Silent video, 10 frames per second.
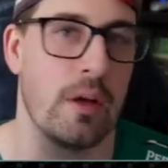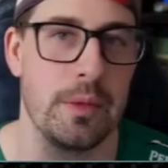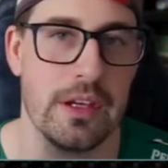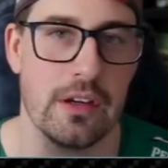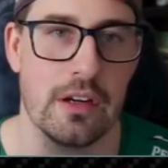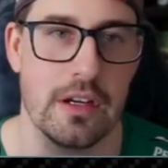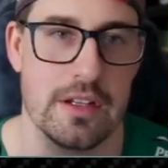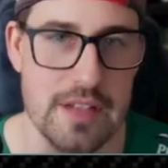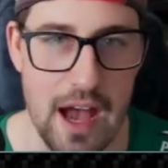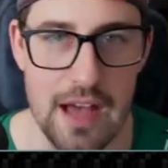here
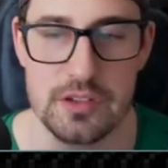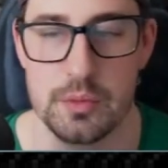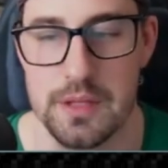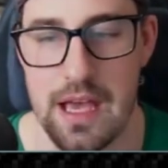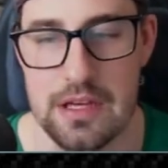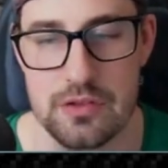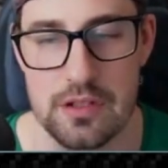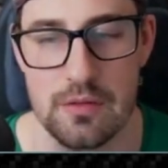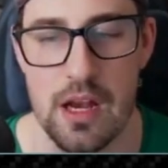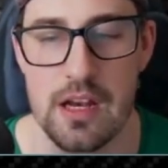is Oscar
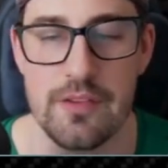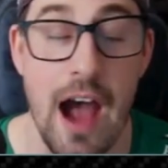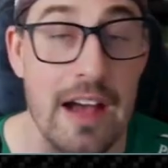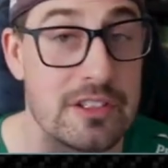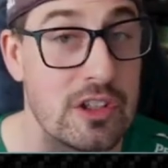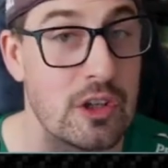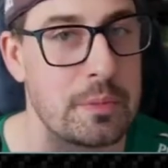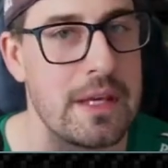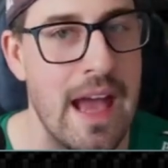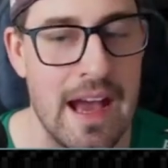Piastri, right? If Oscar
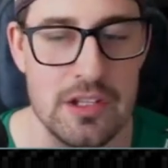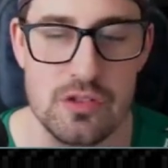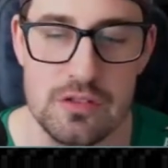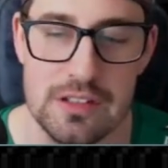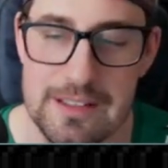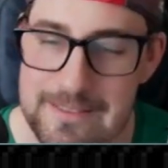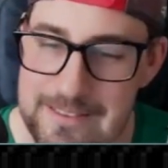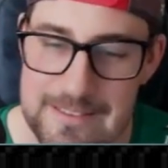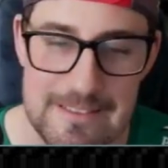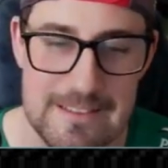Piastri
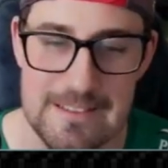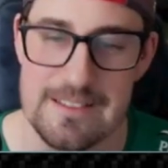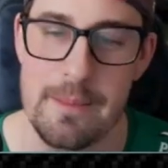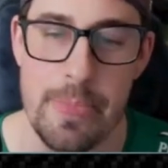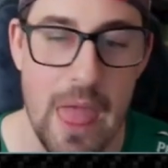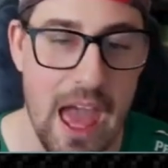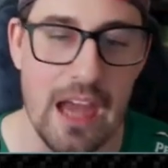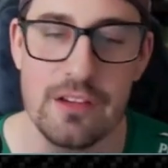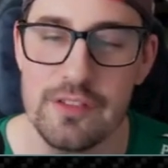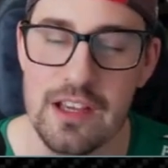had
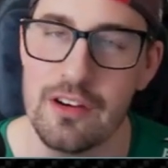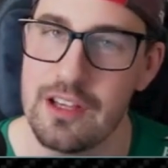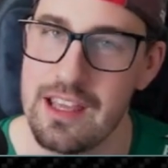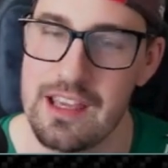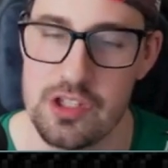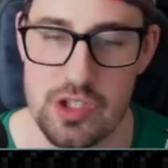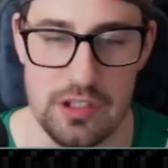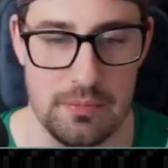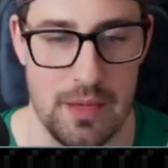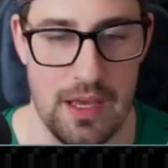a
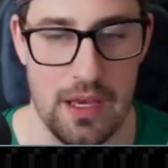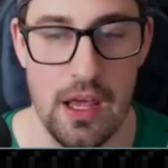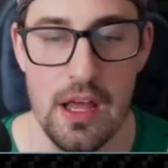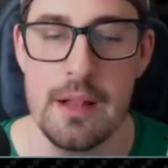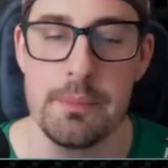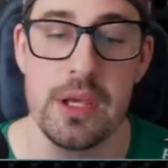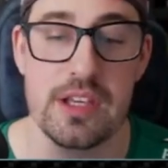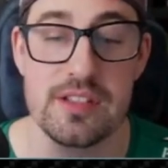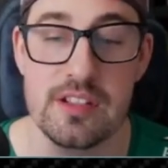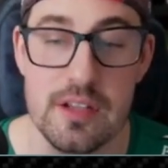variation, man,
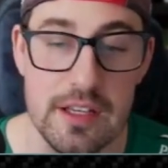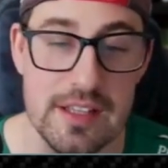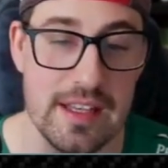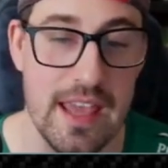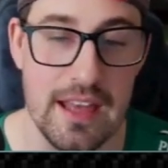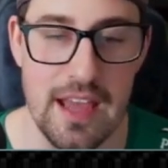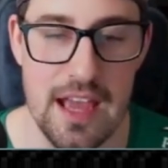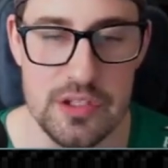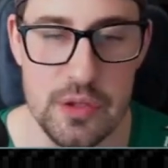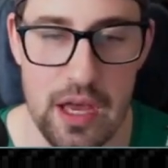because again,
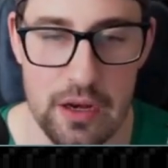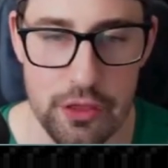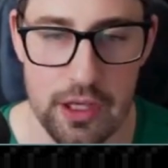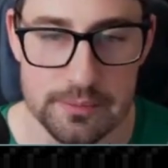guys, you got to think,